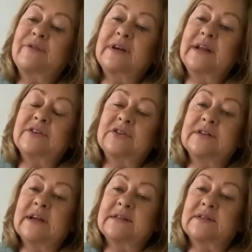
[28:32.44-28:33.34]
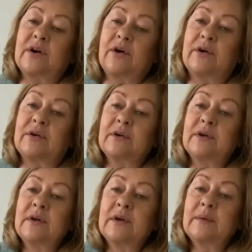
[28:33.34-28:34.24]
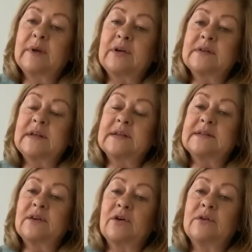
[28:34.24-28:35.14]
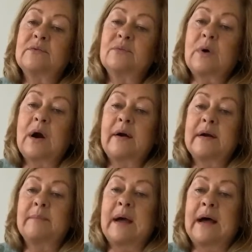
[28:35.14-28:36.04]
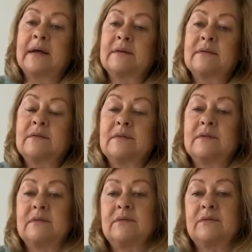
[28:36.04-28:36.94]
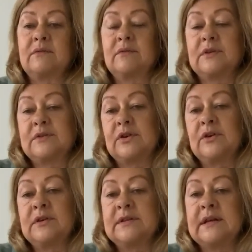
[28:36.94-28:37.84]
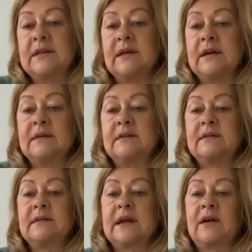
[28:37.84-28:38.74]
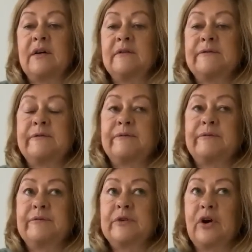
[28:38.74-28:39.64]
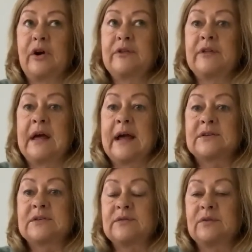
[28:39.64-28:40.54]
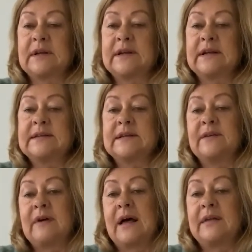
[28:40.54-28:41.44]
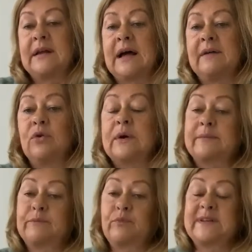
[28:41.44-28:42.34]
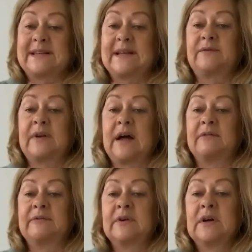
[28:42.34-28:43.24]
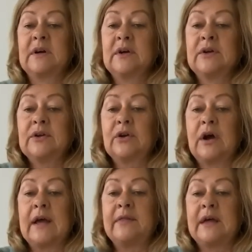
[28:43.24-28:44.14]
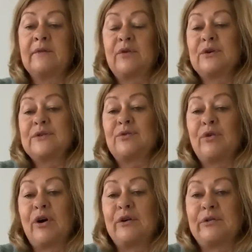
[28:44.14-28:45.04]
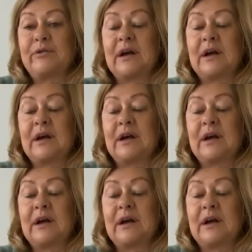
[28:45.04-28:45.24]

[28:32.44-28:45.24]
connection does go, because they're so worried about the certainty that they kind of forgot that they actually really need to give out their love or receive love. And then, of course, growth.